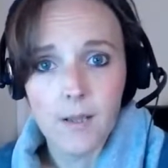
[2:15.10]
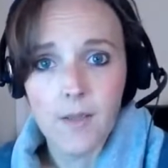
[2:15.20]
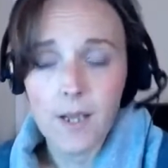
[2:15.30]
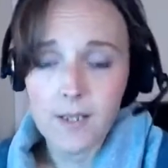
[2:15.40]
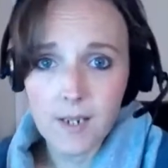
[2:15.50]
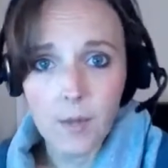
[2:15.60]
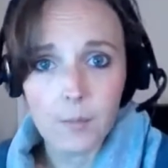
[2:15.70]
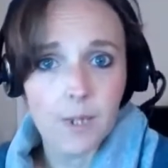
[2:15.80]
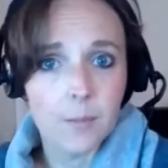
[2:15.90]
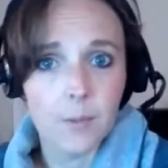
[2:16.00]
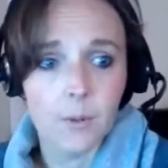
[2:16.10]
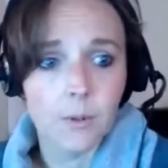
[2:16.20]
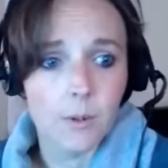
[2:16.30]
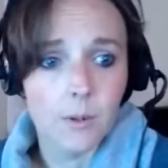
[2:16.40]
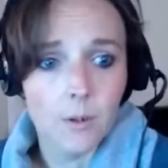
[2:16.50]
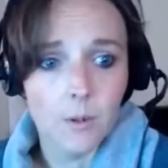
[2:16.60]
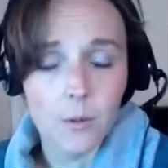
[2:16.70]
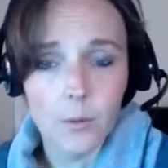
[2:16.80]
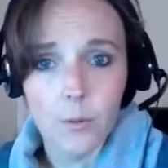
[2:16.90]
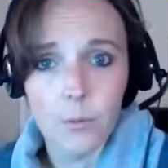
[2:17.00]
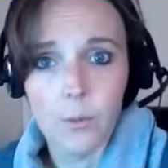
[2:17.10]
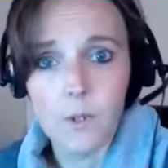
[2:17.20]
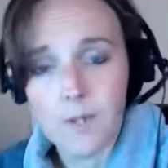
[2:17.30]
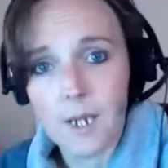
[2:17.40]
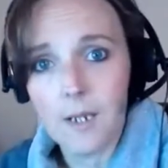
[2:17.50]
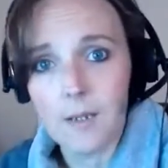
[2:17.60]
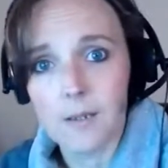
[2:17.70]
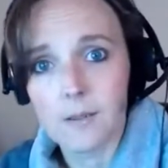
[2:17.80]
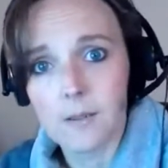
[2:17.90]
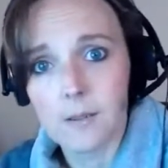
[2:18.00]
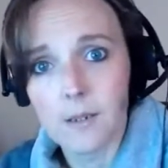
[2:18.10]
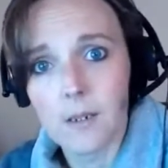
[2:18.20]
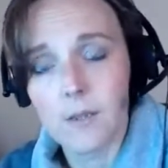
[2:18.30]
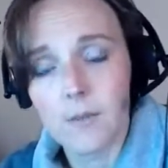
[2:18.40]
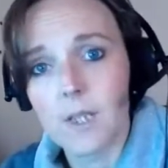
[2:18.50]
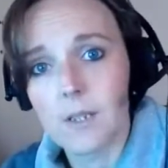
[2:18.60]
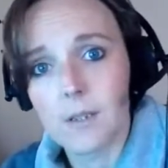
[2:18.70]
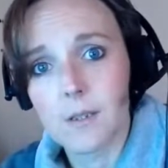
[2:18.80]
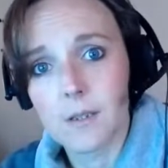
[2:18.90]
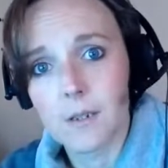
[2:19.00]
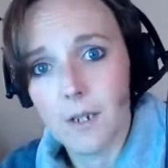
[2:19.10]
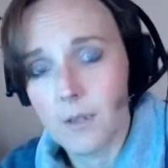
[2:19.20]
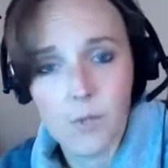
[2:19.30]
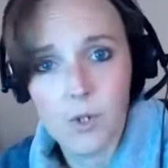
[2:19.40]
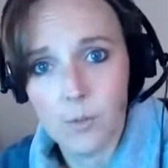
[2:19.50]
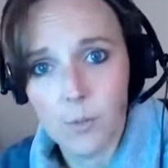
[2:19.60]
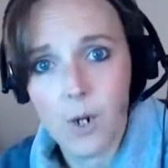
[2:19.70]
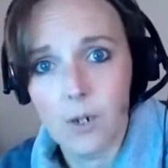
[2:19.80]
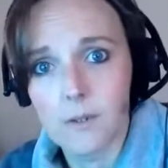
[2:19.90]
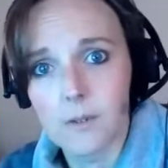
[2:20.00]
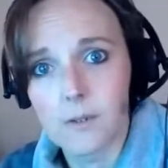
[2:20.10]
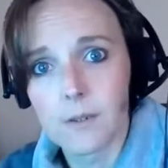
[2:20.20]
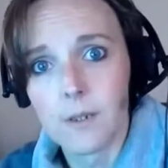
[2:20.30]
That's how people will take this if this comes to pass.